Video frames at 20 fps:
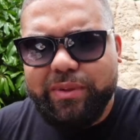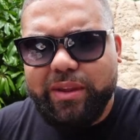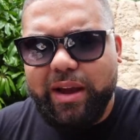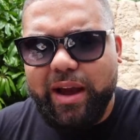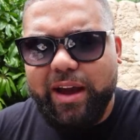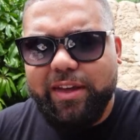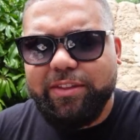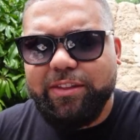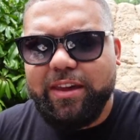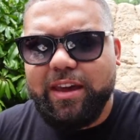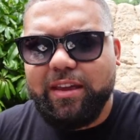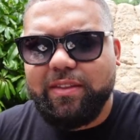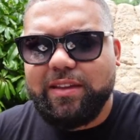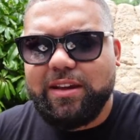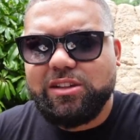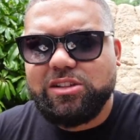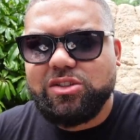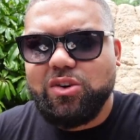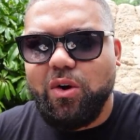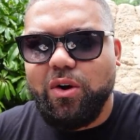I think
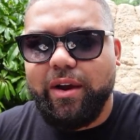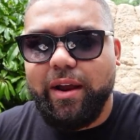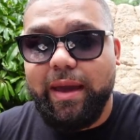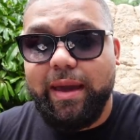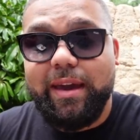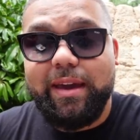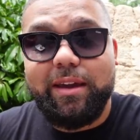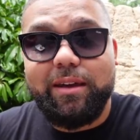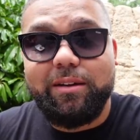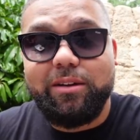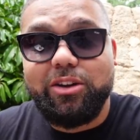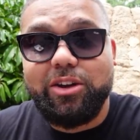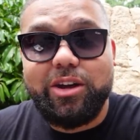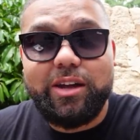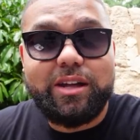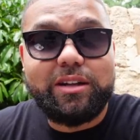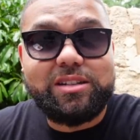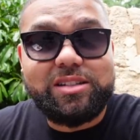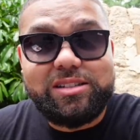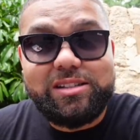these are a
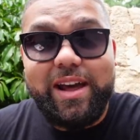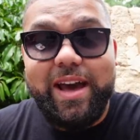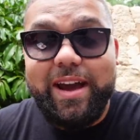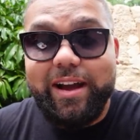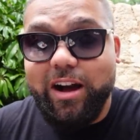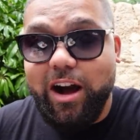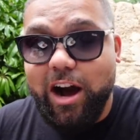good snack